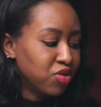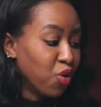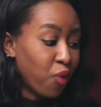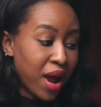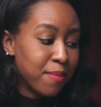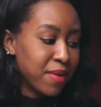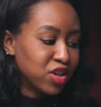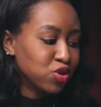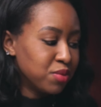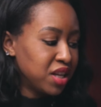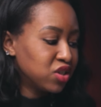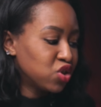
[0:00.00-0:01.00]
the right
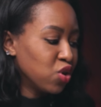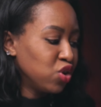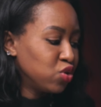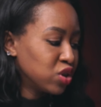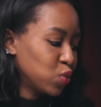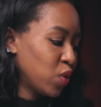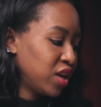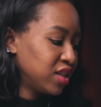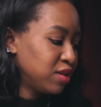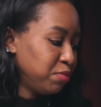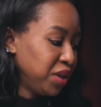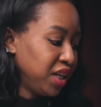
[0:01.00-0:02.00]
measurement. So you just want
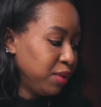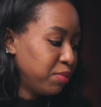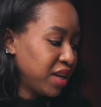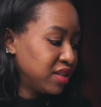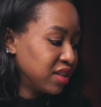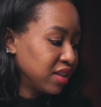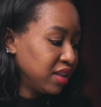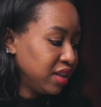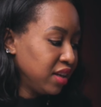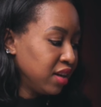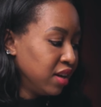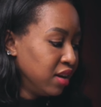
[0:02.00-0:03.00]
it to be
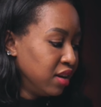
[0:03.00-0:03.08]
basically